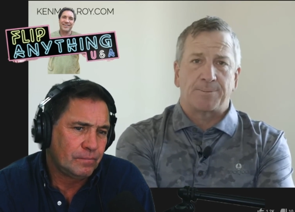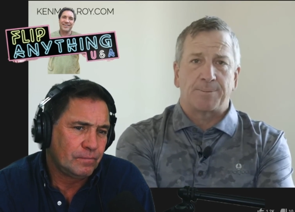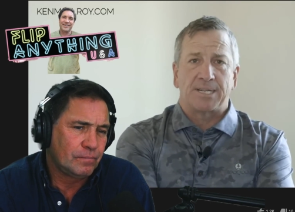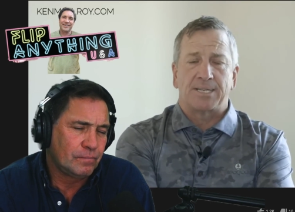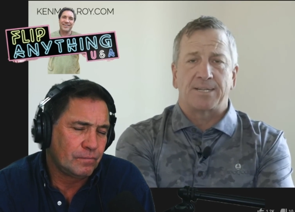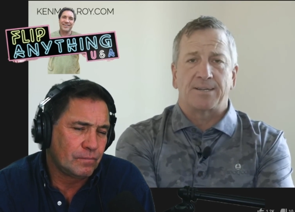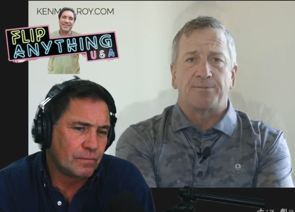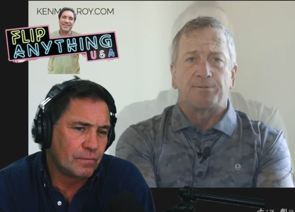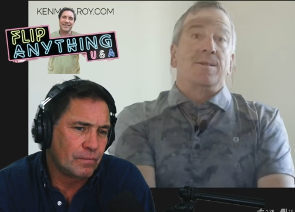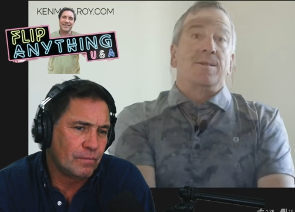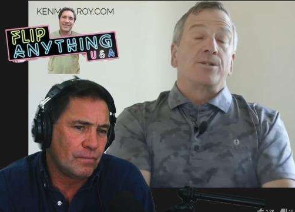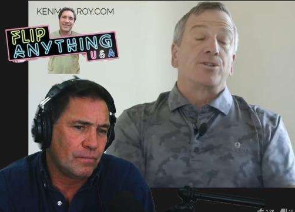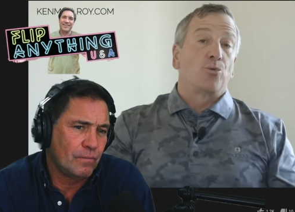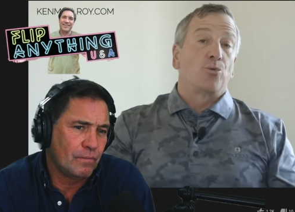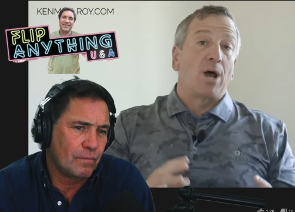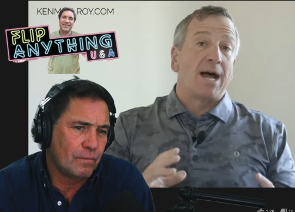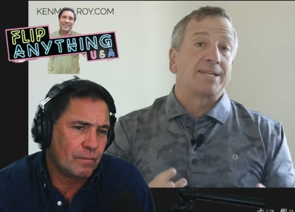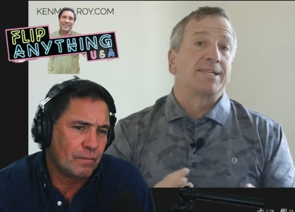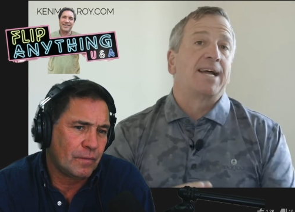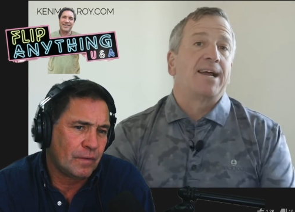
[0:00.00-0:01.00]
Speaker 1: expensive.
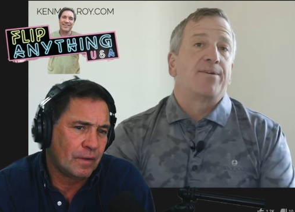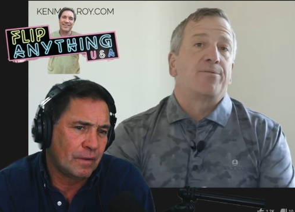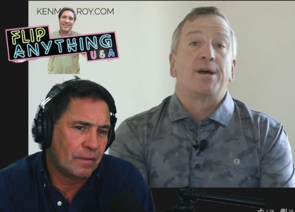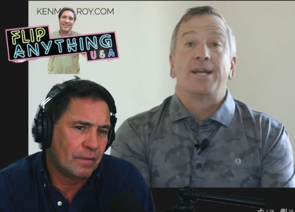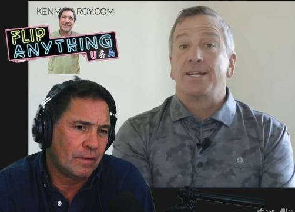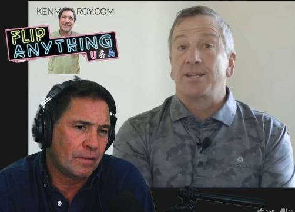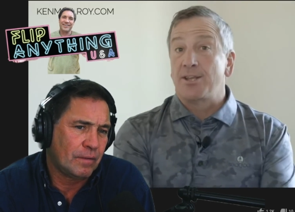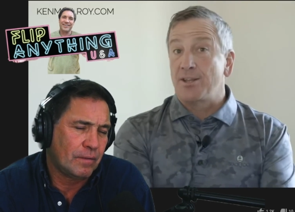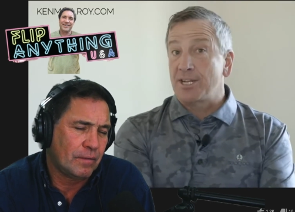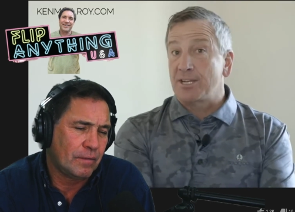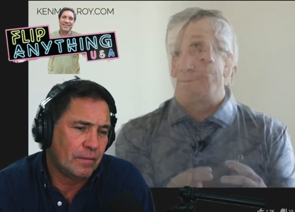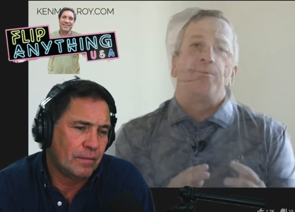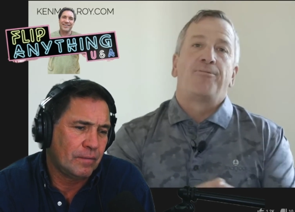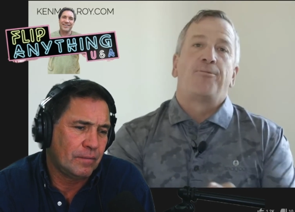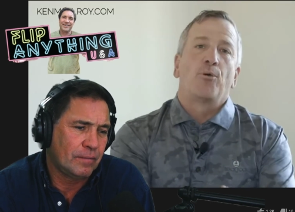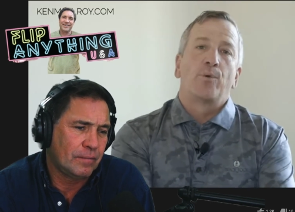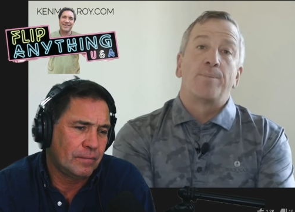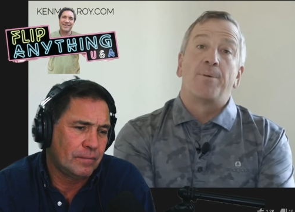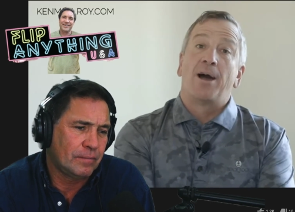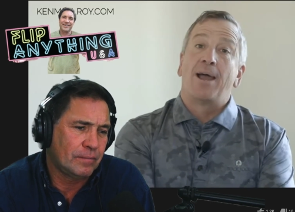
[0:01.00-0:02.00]
So Ross and I have run into this
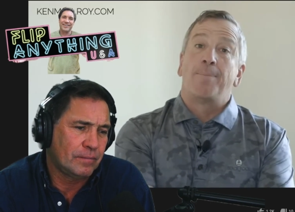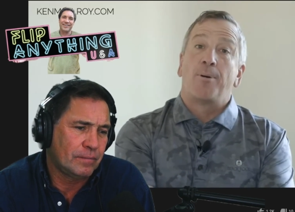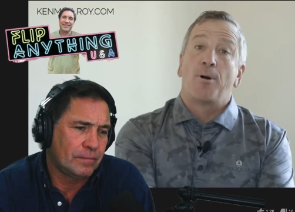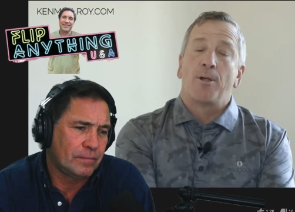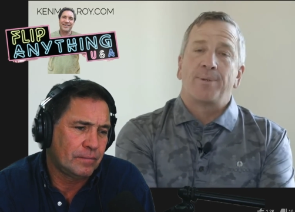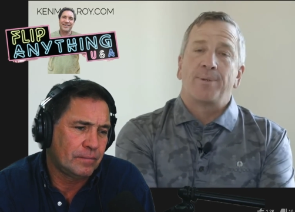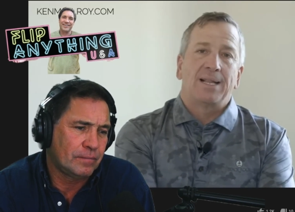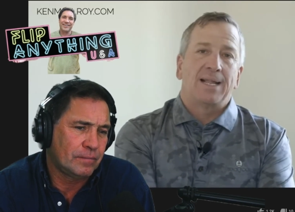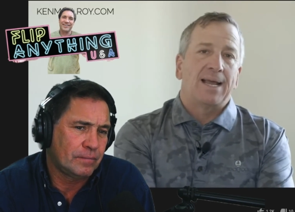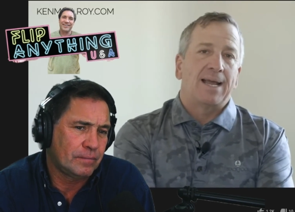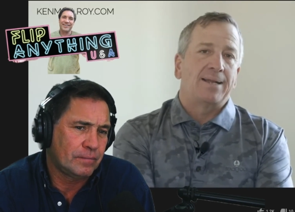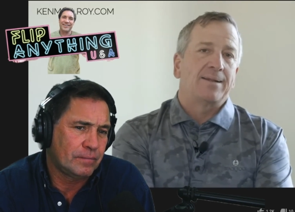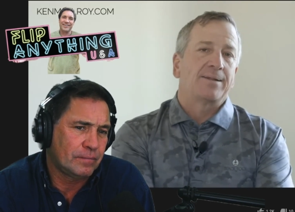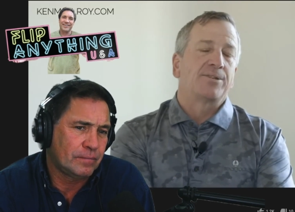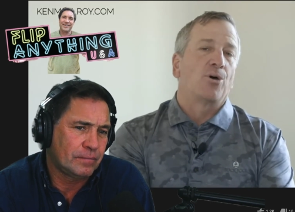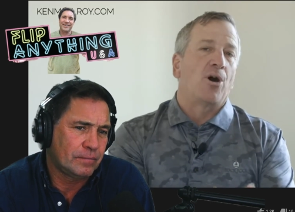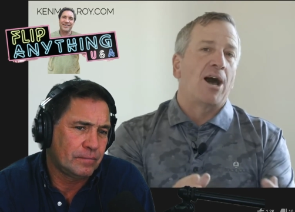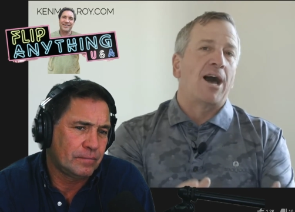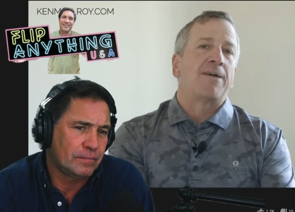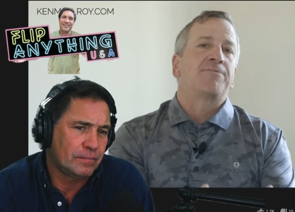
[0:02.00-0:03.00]
before we buy apartment land.
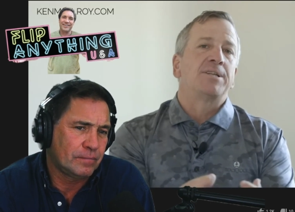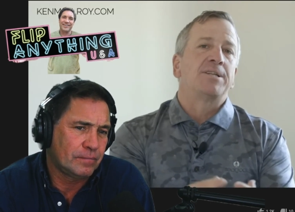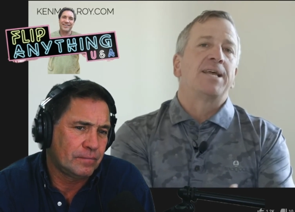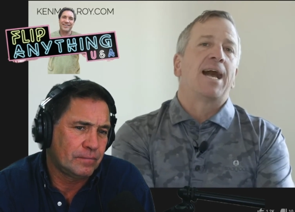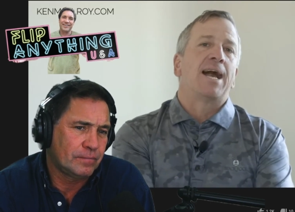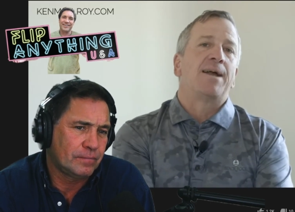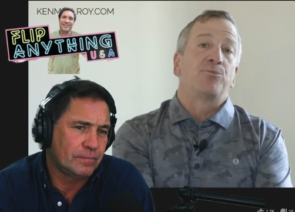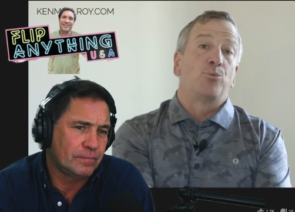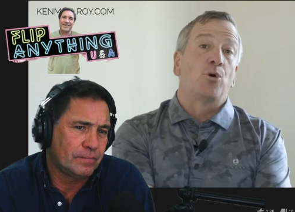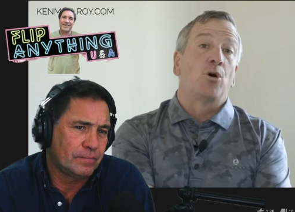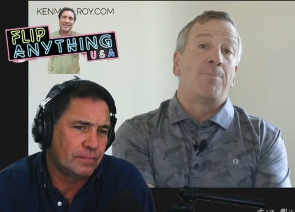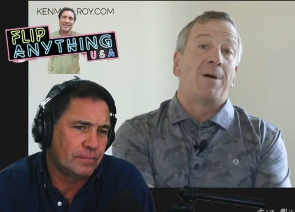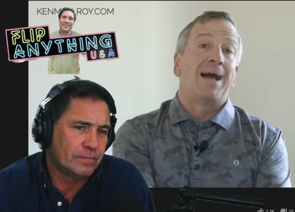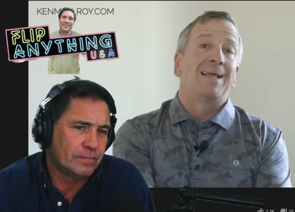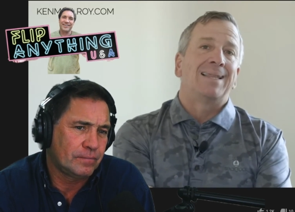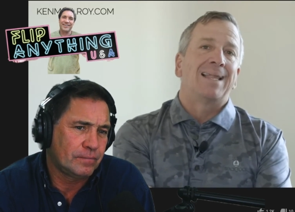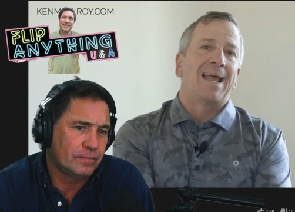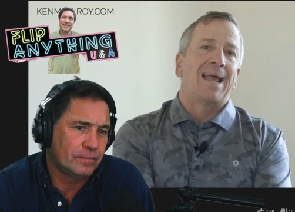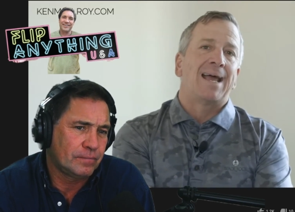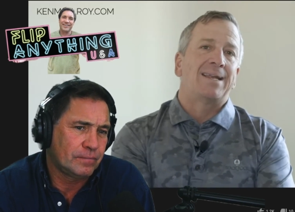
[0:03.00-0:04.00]
So oftentimes we'll
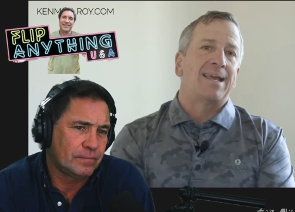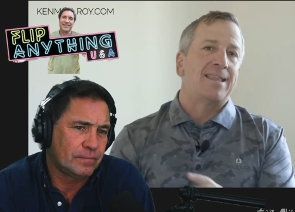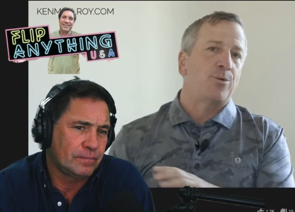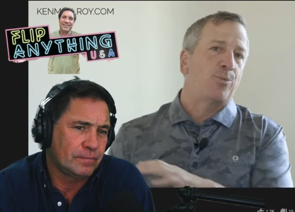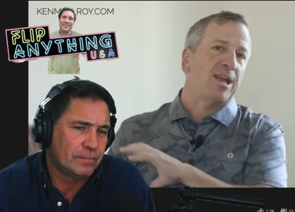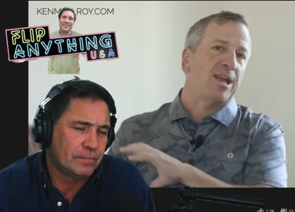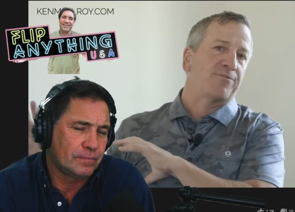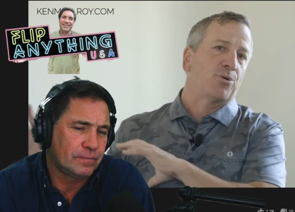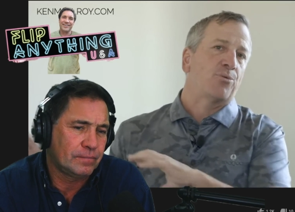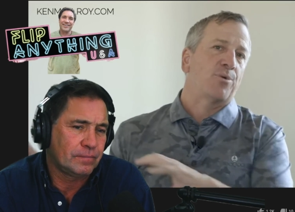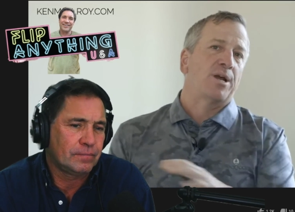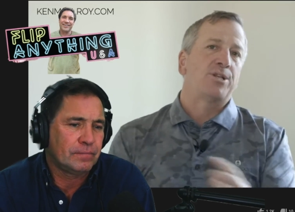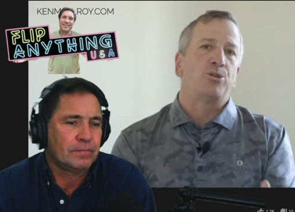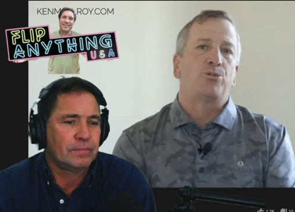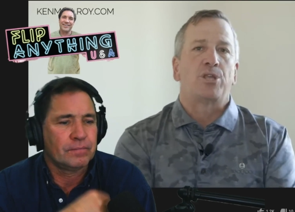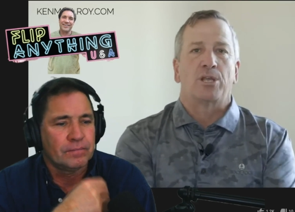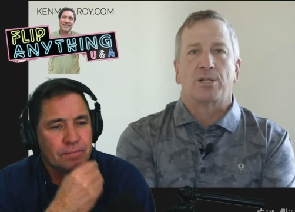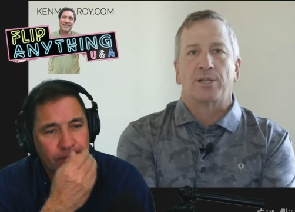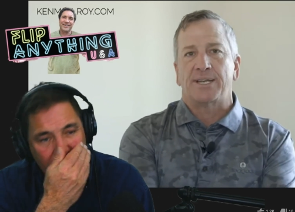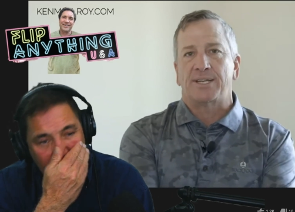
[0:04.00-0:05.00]
buy land and then we have to run
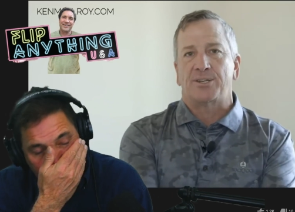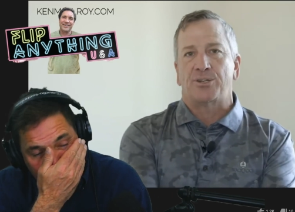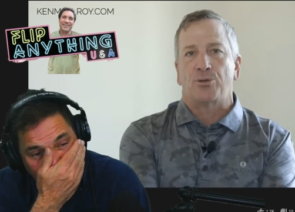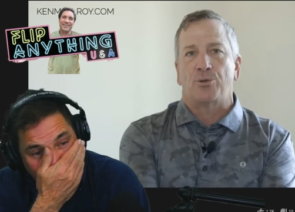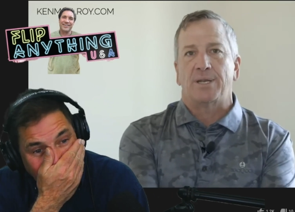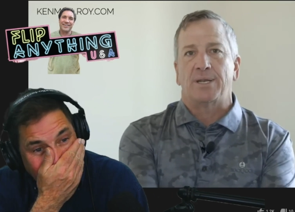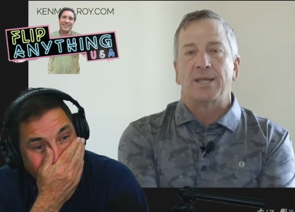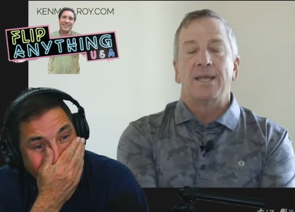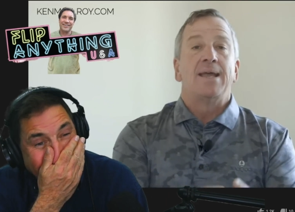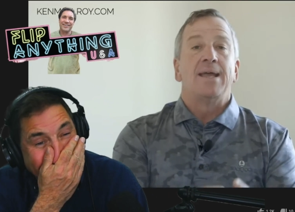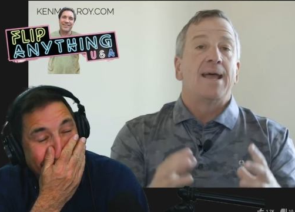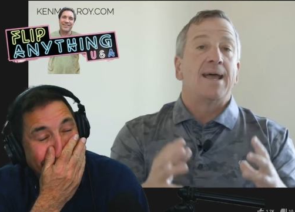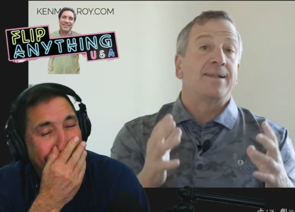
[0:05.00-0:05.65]
utilities to it.